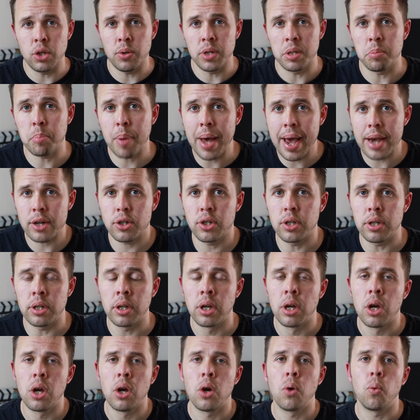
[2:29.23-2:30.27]
do his
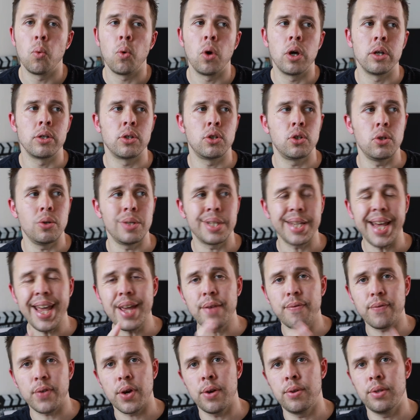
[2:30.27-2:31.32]
passion was to
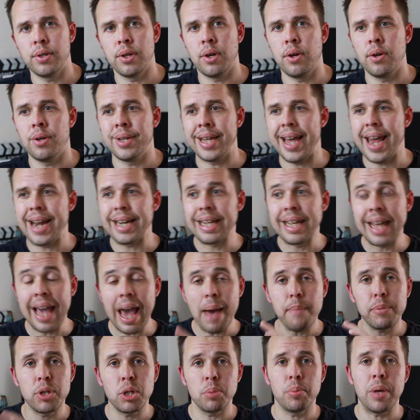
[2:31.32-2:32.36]
take photos and
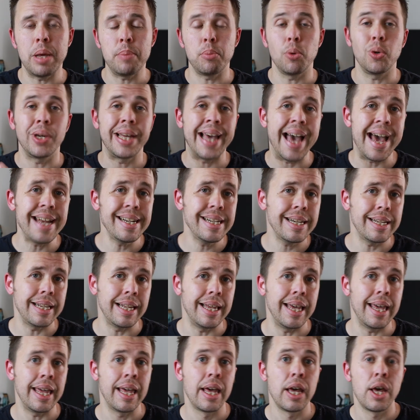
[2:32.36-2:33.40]
capture people
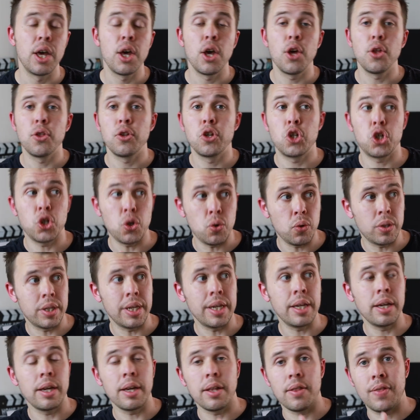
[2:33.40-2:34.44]
candidly
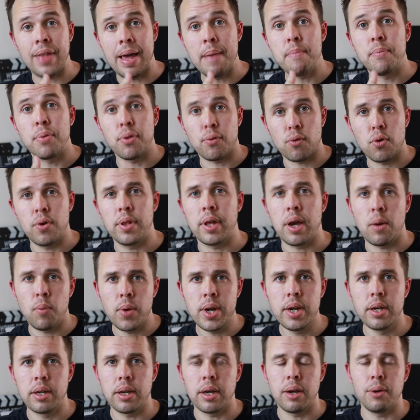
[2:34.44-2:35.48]
shooting them through their
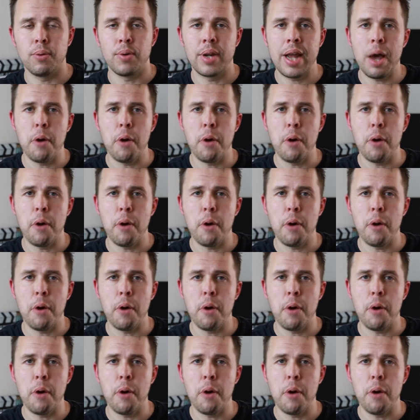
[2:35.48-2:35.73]
window.